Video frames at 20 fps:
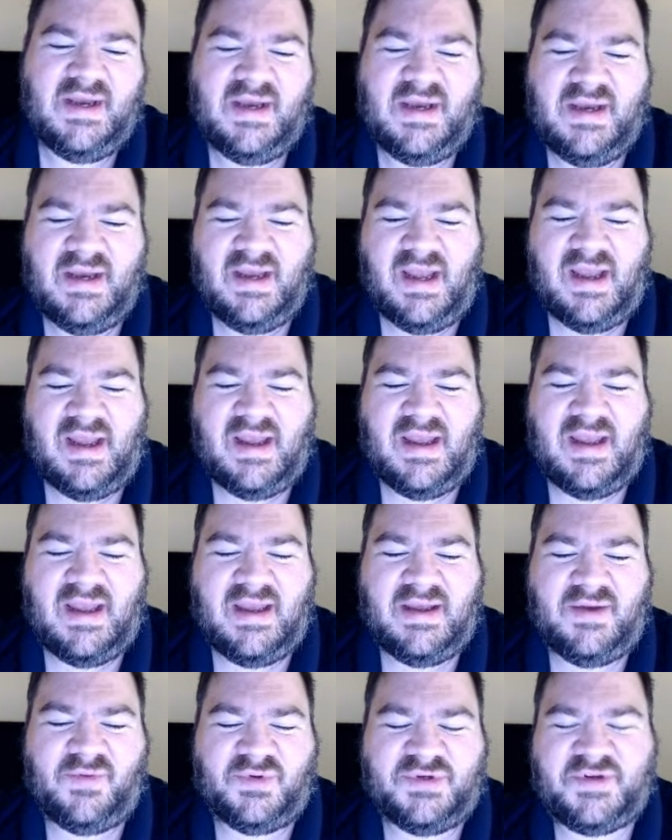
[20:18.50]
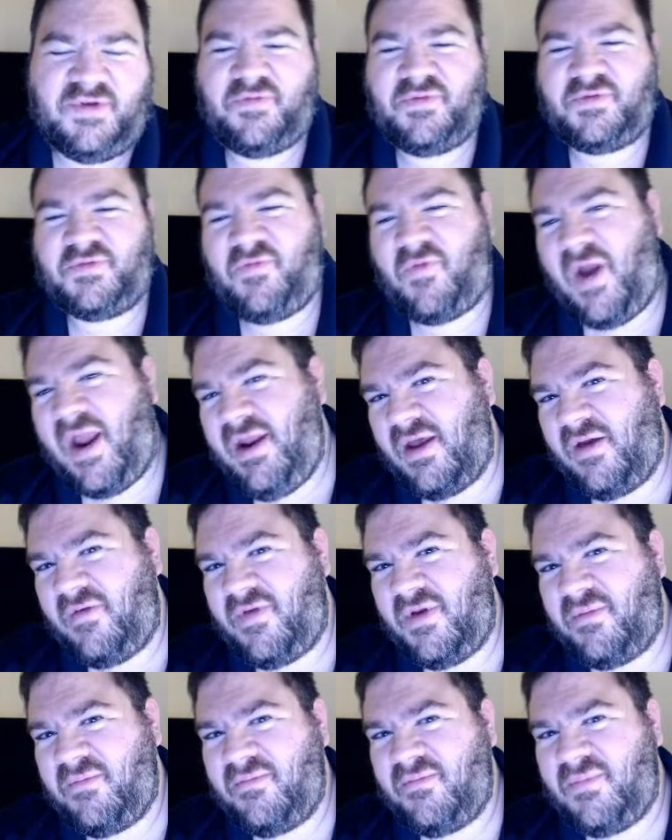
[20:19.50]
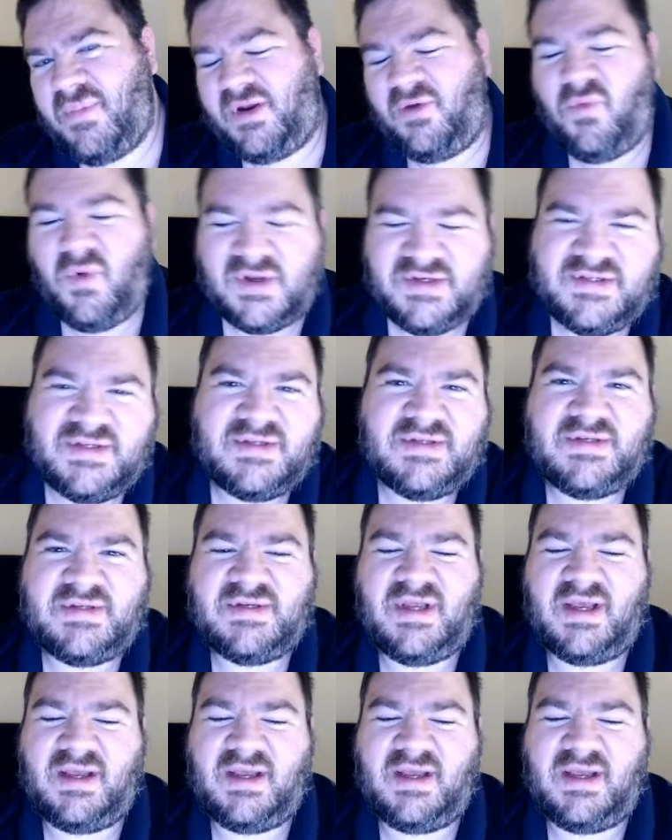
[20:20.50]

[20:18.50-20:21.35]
He was afraid of him, but he wasn't.